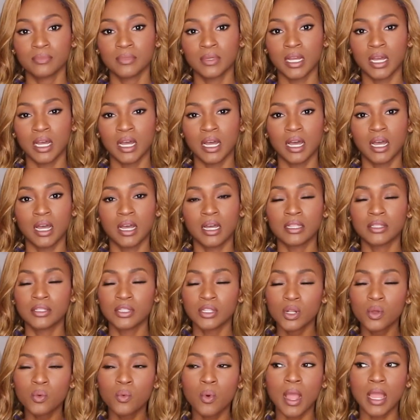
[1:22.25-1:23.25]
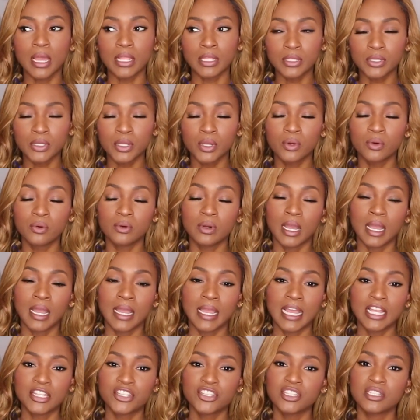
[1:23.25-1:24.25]
A little while ago,
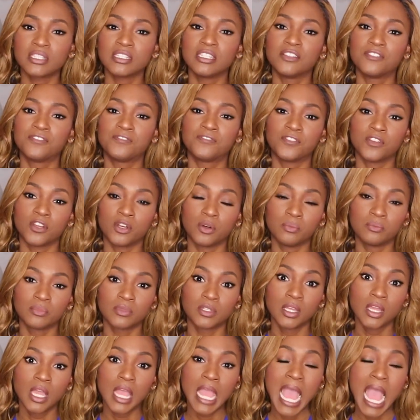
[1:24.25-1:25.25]
I actually filmed